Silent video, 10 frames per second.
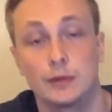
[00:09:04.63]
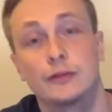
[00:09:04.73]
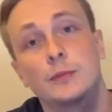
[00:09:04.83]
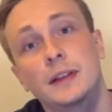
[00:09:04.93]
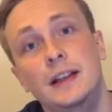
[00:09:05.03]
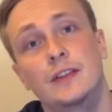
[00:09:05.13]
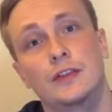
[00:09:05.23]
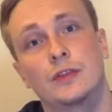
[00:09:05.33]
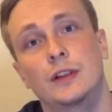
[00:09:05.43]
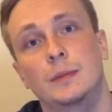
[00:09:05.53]
but for me as a
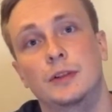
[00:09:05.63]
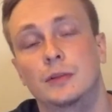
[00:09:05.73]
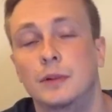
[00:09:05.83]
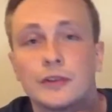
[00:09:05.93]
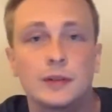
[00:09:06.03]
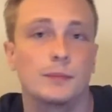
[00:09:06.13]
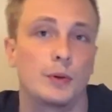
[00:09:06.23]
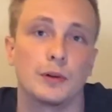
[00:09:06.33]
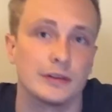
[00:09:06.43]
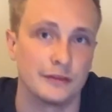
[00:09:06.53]
streamer, the most
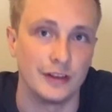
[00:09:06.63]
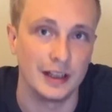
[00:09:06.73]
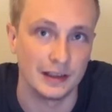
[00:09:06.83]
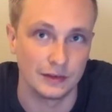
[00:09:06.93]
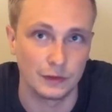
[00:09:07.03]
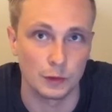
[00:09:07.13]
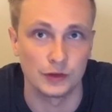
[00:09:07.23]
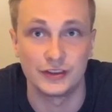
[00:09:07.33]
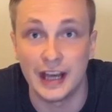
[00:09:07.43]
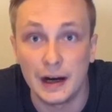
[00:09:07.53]
important thing is, of
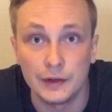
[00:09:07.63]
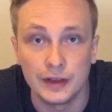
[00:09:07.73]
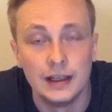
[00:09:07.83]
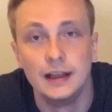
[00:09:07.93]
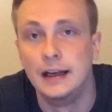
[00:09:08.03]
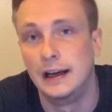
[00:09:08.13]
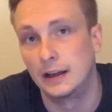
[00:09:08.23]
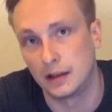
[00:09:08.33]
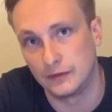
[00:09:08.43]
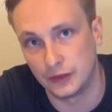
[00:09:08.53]
course, sound
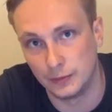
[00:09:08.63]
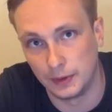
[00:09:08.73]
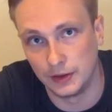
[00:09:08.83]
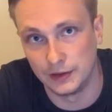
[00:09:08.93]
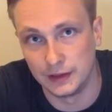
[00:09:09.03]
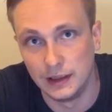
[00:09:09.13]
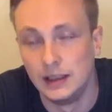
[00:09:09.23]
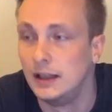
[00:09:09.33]
and comfortability.